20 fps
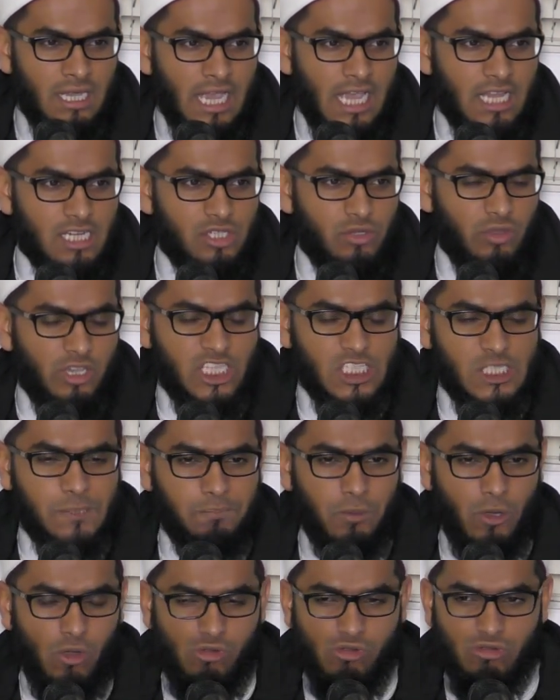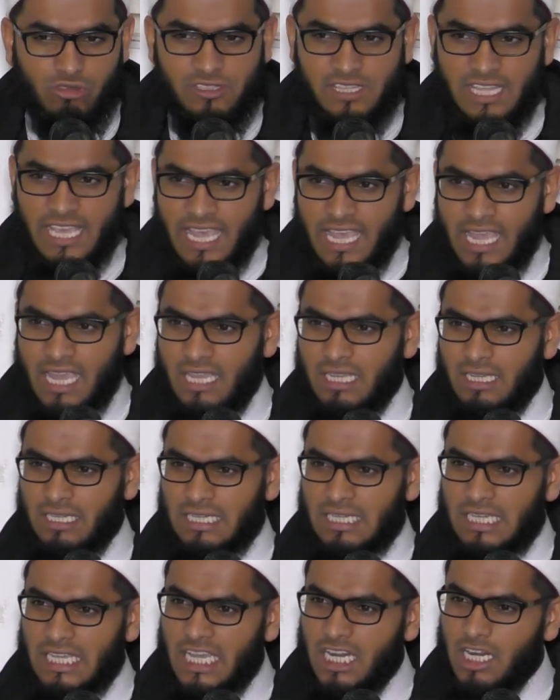and to expose their
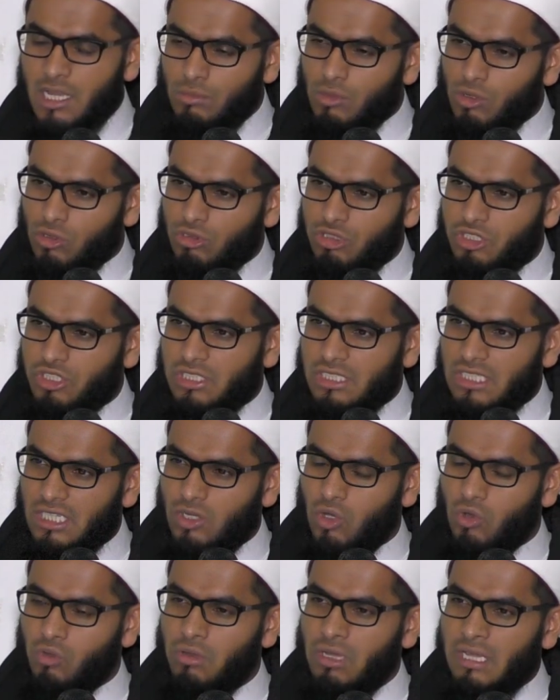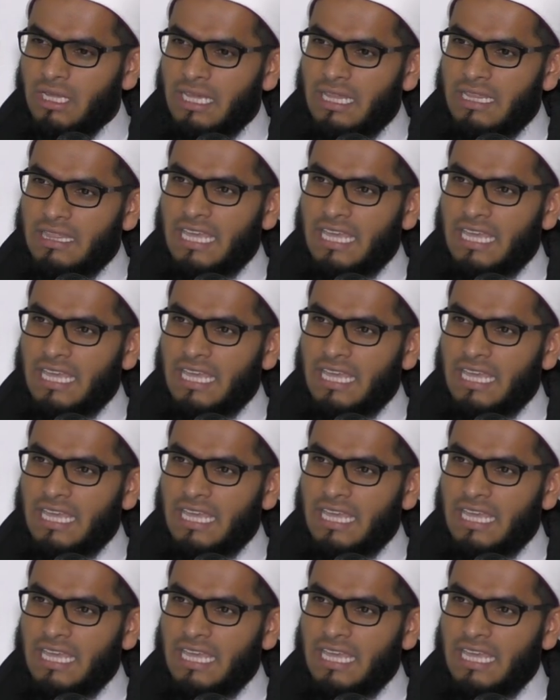innermost, you know,